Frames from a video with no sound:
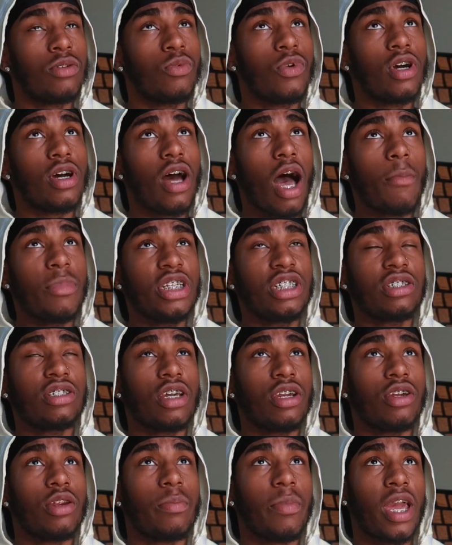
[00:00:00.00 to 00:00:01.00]
well, I'm gonna just
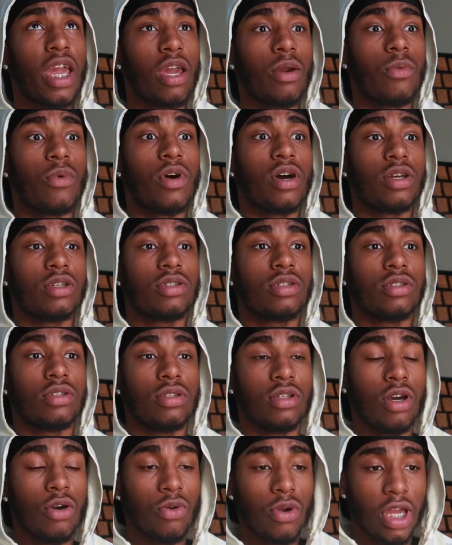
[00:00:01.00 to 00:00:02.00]
tell you the main ones:
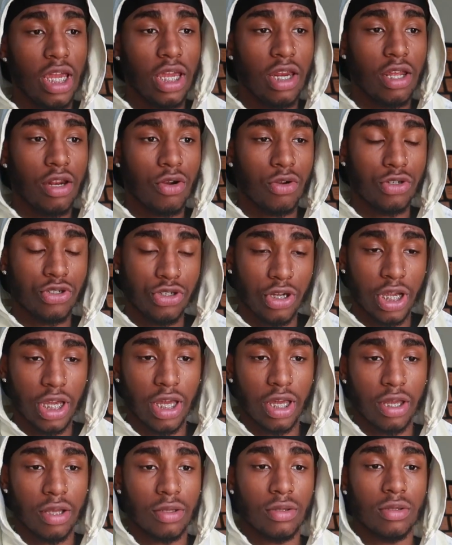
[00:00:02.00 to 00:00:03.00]
no eating or
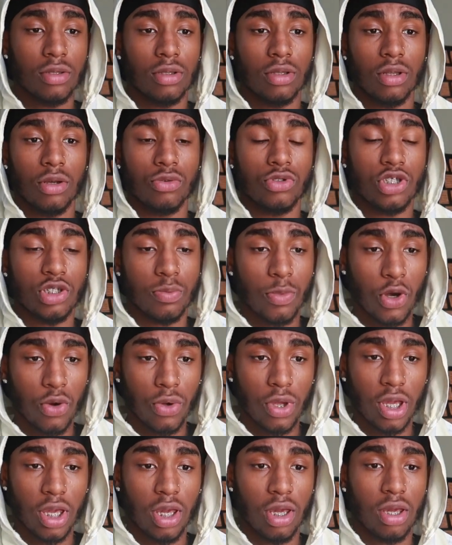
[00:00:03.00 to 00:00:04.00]
drinking, no
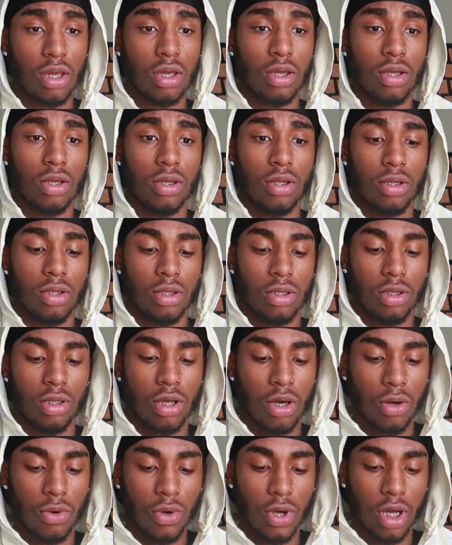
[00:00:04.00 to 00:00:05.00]
smoking,
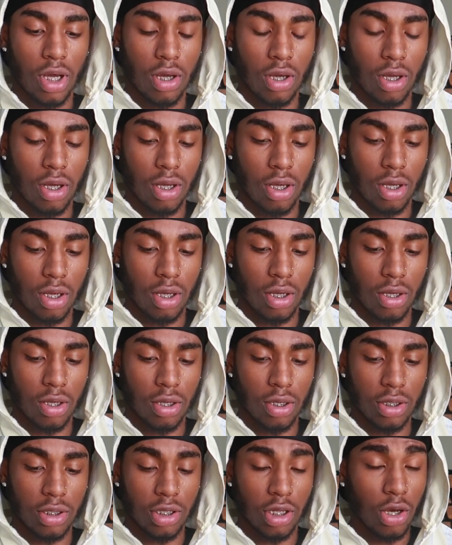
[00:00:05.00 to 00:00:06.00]
no
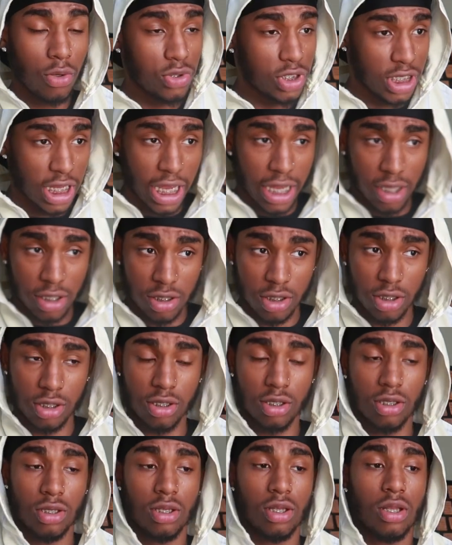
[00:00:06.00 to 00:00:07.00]
uh no sex
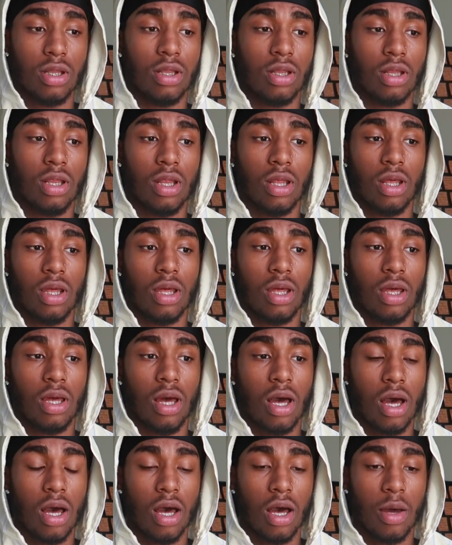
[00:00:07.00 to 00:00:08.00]

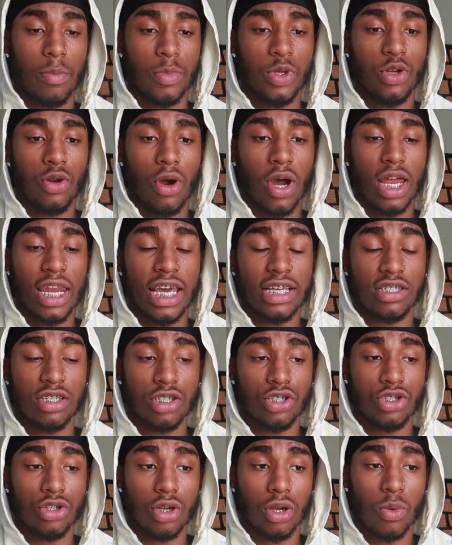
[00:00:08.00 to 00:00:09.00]
um you know unless
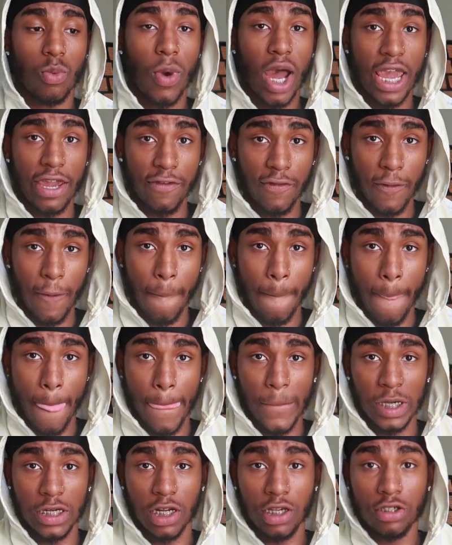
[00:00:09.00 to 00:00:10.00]
it's your wife
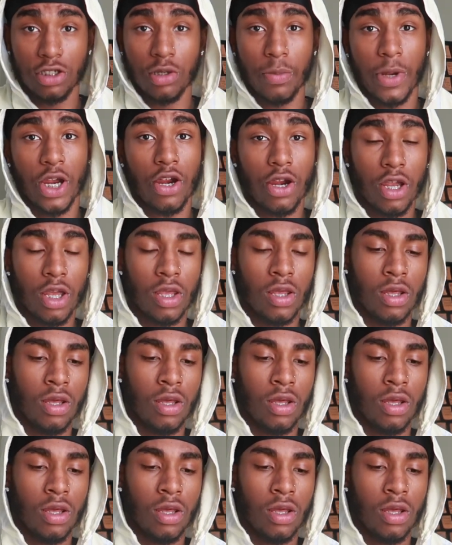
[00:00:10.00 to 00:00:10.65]
unless you're married